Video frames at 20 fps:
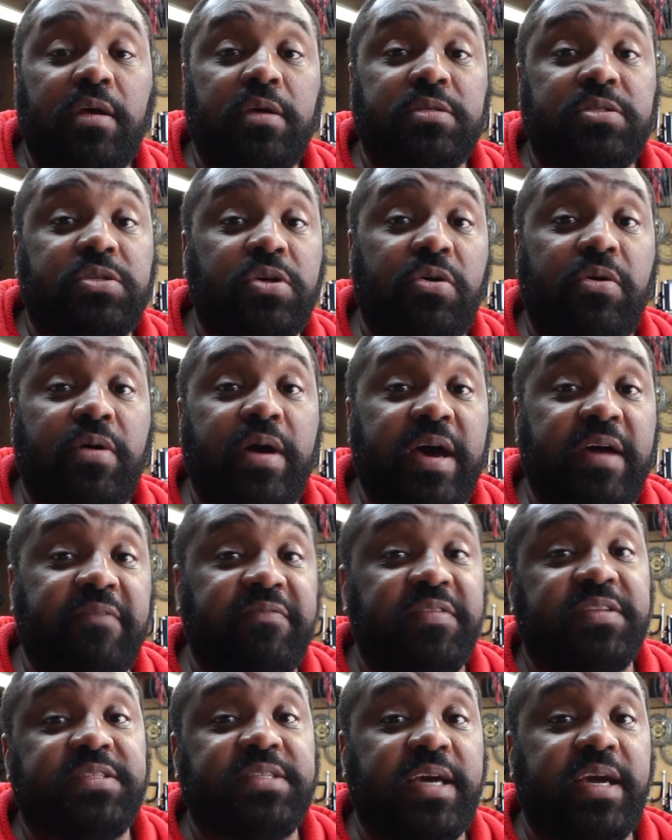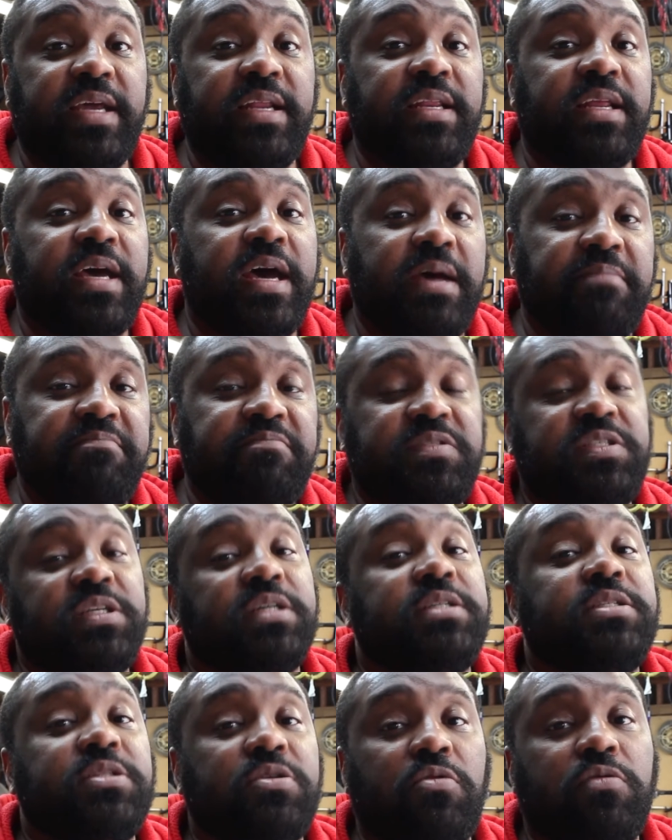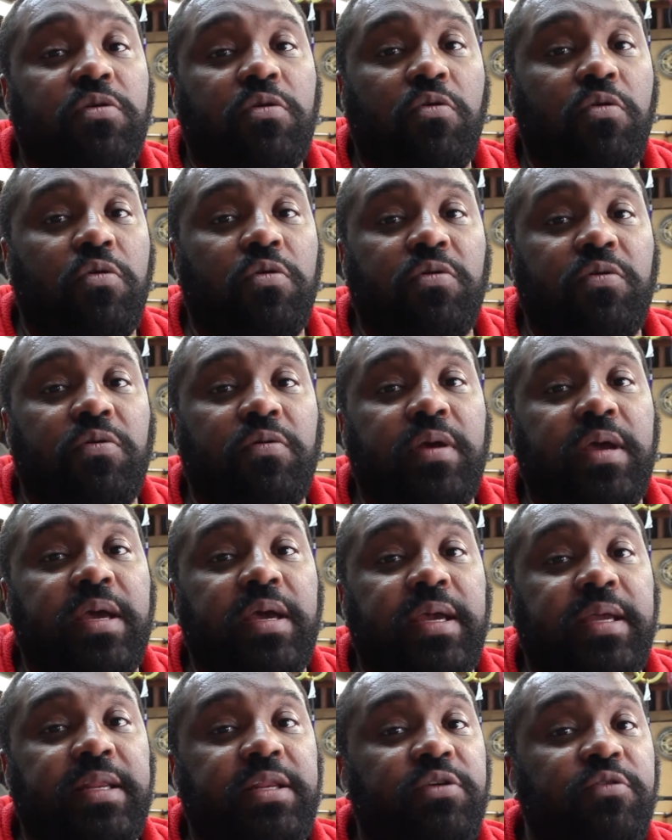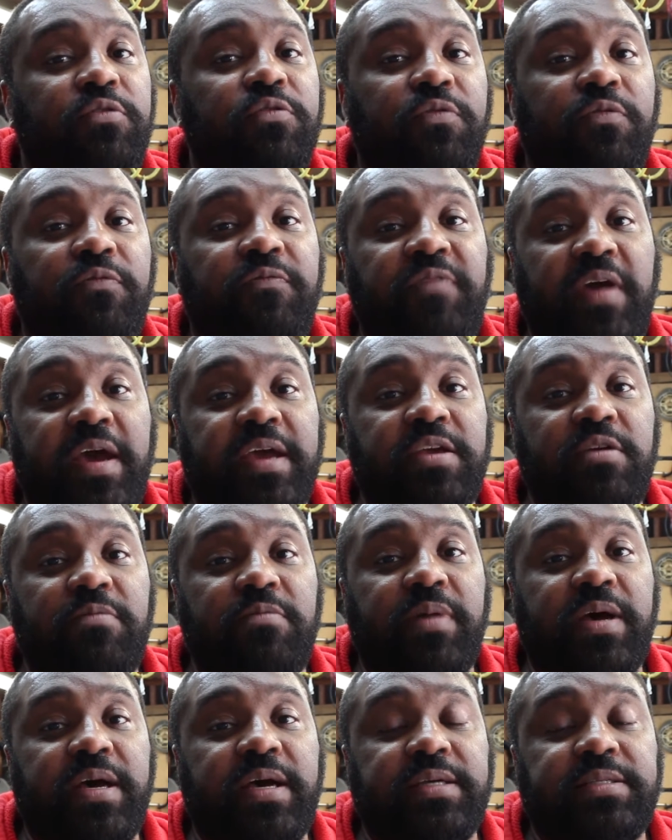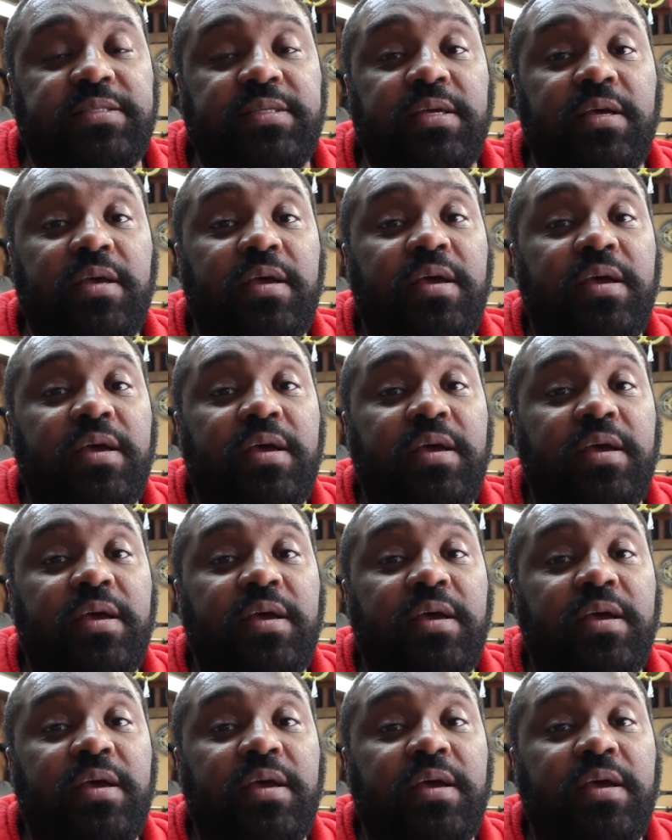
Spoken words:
So I've decided I'm just going to order a new vacuum box.